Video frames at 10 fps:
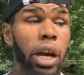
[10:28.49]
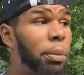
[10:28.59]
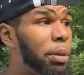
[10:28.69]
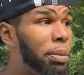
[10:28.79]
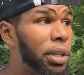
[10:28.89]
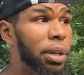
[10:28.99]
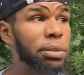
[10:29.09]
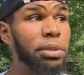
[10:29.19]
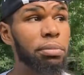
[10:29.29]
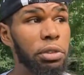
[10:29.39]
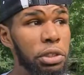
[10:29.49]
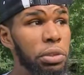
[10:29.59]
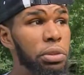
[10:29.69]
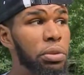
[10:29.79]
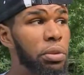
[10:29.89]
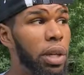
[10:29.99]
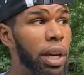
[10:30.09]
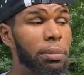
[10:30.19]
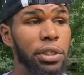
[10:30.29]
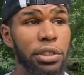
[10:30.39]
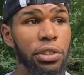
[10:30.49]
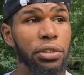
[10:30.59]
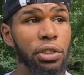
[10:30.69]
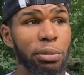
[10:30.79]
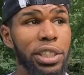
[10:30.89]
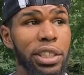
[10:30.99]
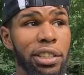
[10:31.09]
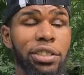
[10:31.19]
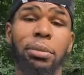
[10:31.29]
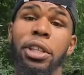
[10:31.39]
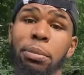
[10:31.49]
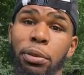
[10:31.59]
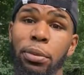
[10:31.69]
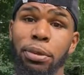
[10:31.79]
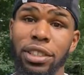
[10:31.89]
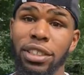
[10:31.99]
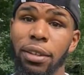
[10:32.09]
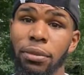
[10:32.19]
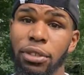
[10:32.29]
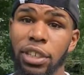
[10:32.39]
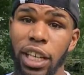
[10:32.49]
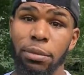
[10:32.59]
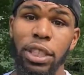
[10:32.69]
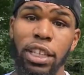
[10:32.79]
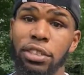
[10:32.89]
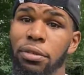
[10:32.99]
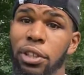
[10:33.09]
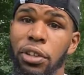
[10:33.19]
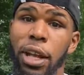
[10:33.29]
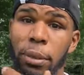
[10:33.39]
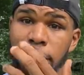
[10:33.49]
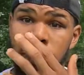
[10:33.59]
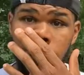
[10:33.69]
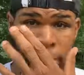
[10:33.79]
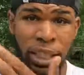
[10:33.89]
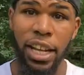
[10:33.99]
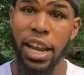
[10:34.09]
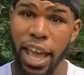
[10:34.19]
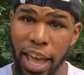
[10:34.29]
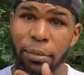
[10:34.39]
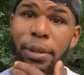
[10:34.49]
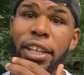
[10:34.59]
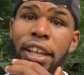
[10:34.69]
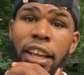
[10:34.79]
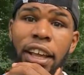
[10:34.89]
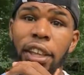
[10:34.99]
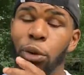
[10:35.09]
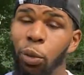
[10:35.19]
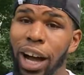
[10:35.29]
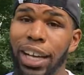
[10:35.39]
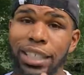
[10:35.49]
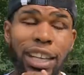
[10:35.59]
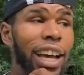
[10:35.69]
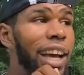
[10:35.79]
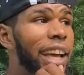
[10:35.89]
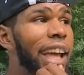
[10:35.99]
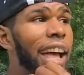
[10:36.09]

I'm gonna put up some new materials. I'll keep on putting stuff on Snapchat. So if you don't got my Snapchat, add me, the wise guy.